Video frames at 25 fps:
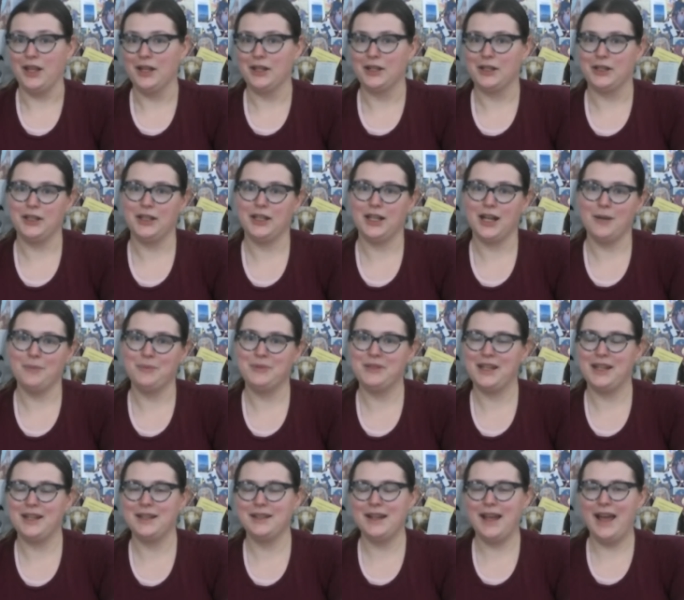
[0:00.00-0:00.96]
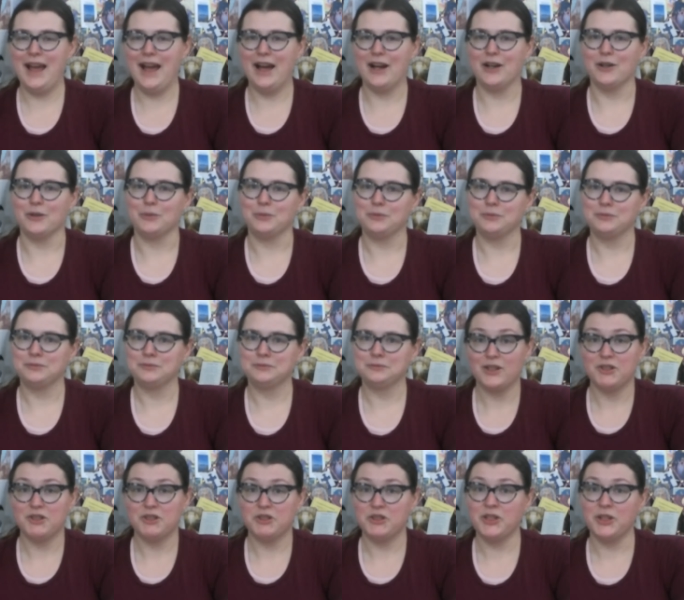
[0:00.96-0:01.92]
Click update now.
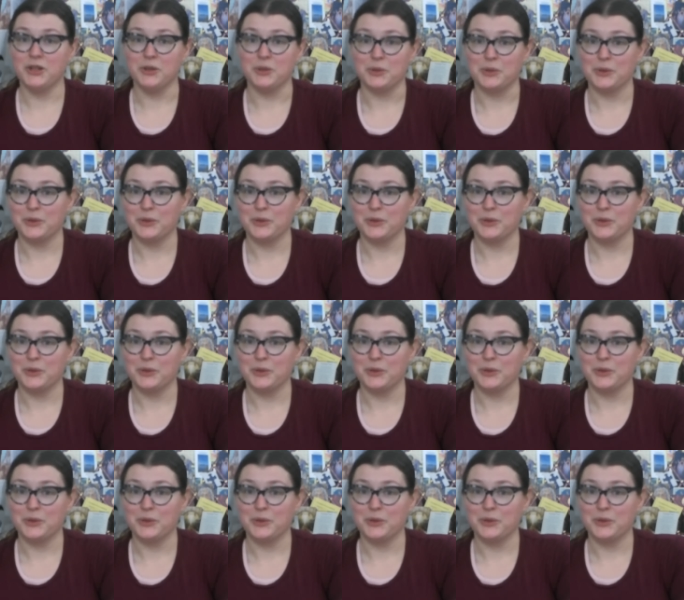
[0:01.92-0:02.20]
So,